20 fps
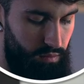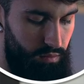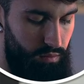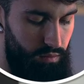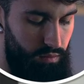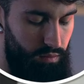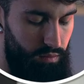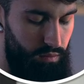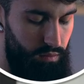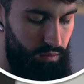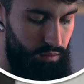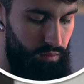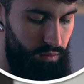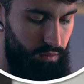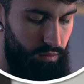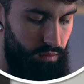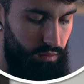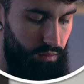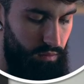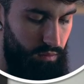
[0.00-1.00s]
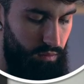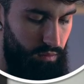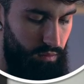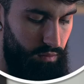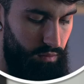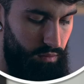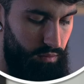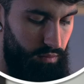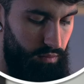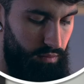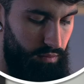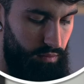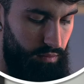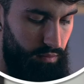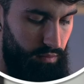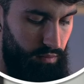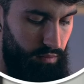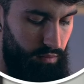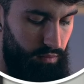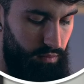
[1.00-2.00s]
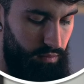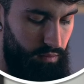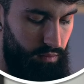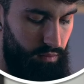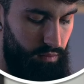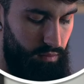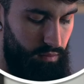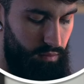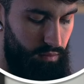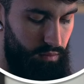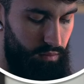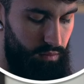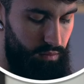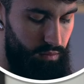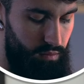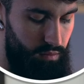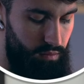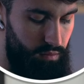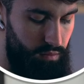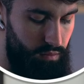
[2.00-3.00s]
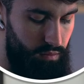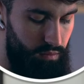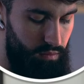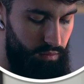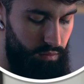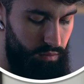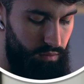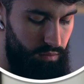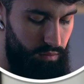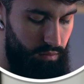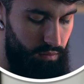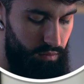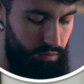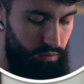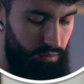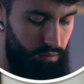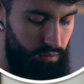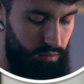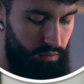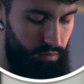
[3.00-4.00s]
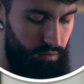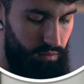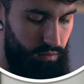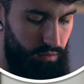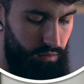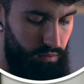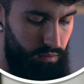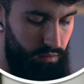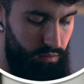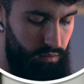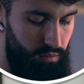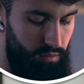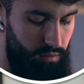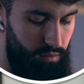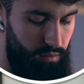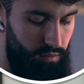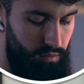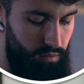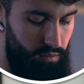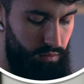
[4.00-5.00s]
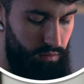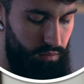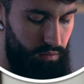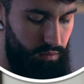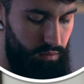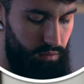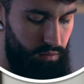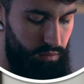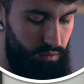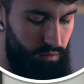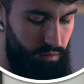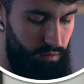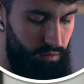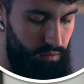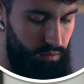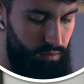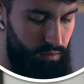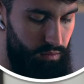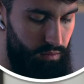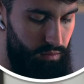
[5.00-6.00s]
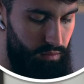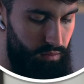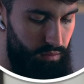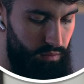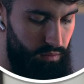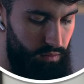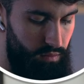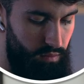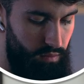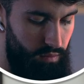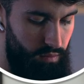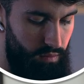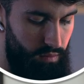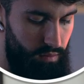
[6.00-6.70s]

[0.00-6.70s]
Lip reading: (silent)